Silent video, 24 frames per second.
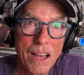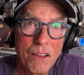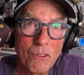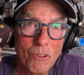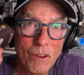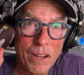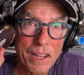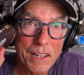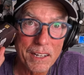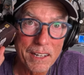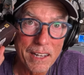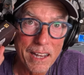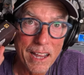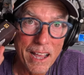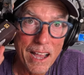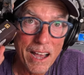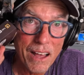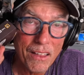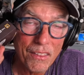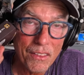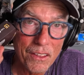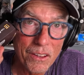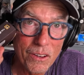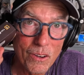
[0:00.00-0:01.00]
Right
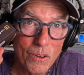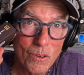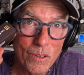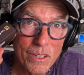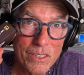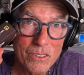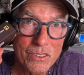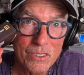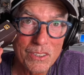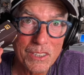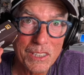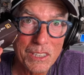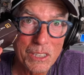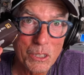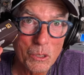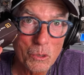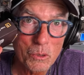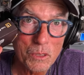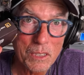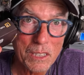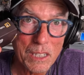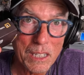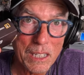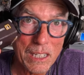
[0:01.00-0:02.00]
now, though, it's the
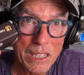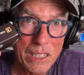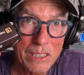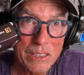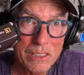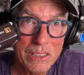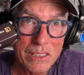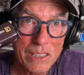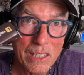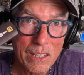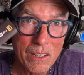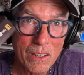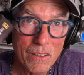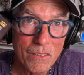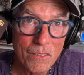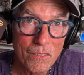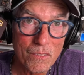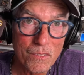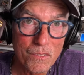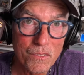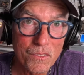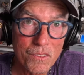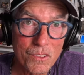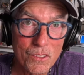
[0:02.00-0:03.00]
golden age
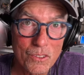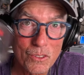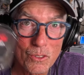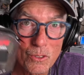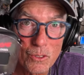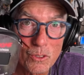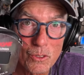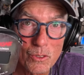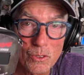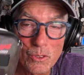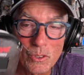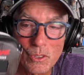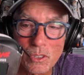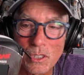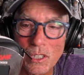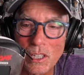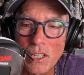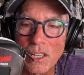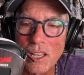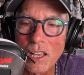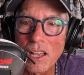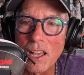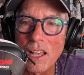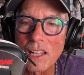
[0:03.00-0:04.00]
fuse
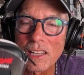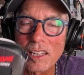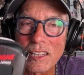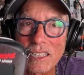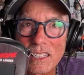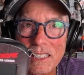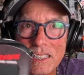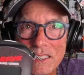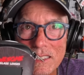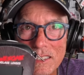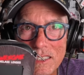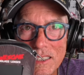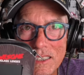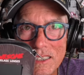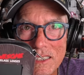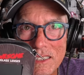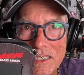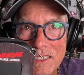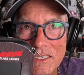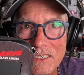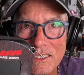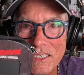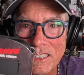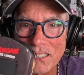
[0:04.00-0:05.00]

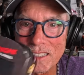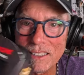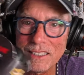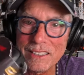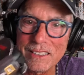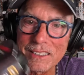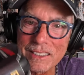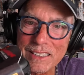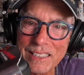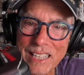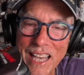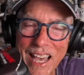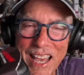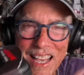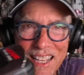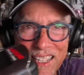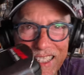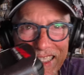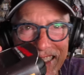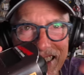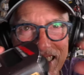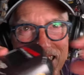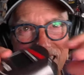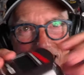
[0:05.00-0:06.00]
lenses. Look at this
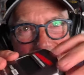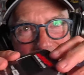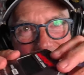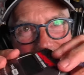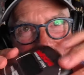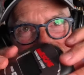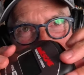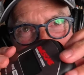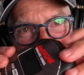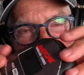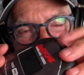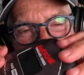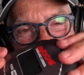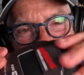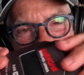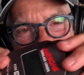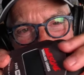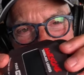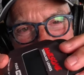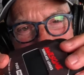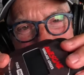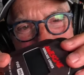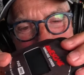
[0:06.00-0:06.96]
case that these came in.